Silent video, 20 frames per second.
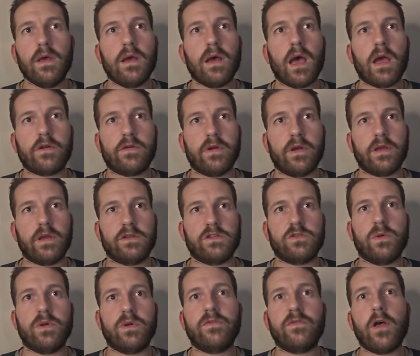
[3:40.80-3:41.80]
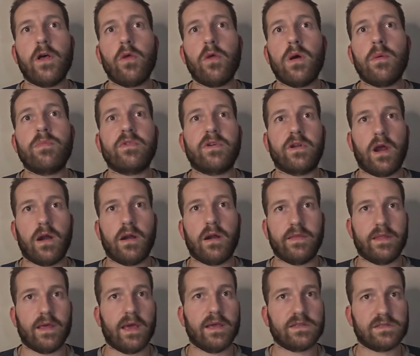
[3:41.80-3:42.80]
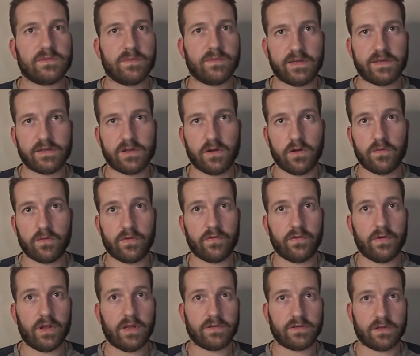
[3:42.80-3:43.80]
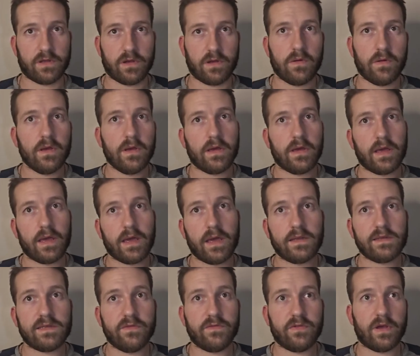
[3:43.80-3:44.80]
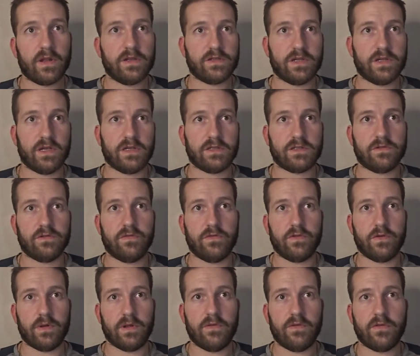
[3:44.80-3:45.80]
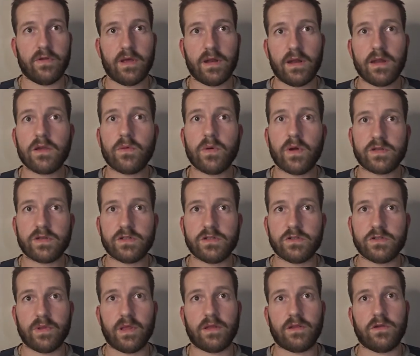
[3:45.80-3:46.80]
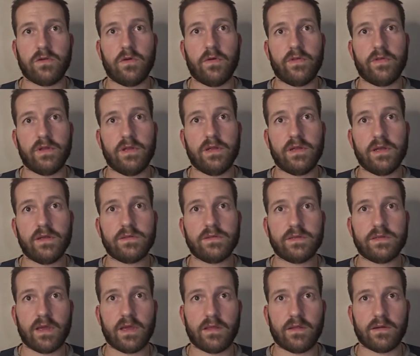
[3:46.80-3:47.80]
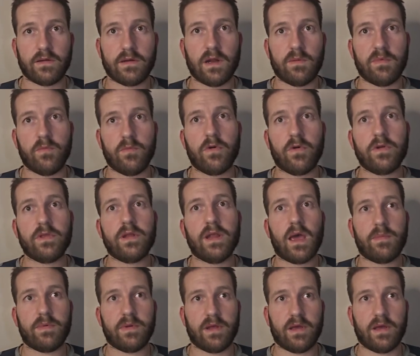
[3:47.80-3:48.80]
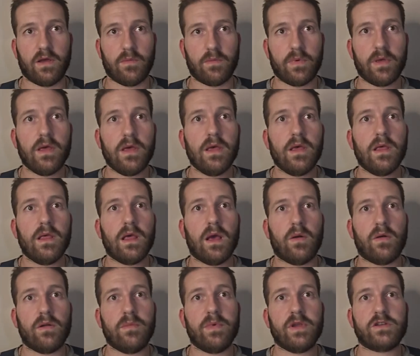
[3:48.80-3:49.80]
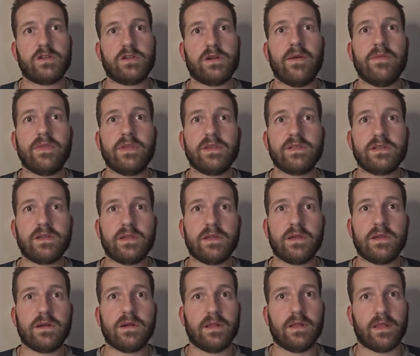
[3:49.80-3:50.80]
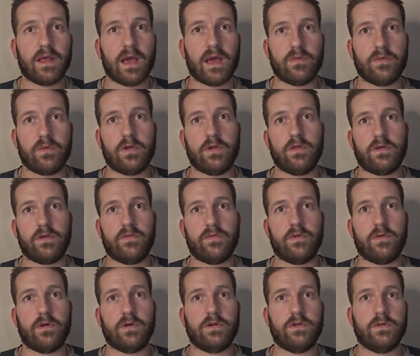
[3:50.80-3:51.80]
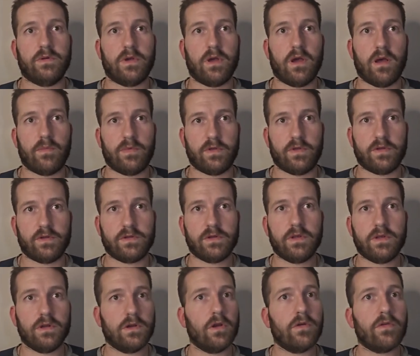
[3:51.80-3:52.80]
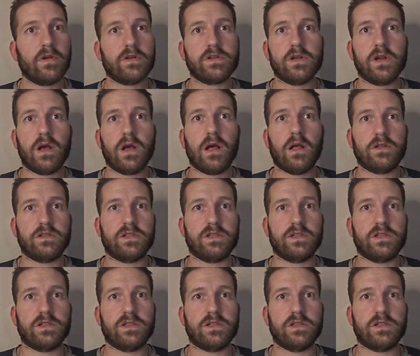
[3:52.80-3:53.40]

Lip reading: Hi, Greg. Just wanted to follow up regarding the estimate I sent over a few days ago and see if you had a chance to review it. If you had any questions or would like to go over the details together, I'd be more than happy to help. I want to make sure everything is clear and aligned with what you're looking forward to accomplish. No rush at all.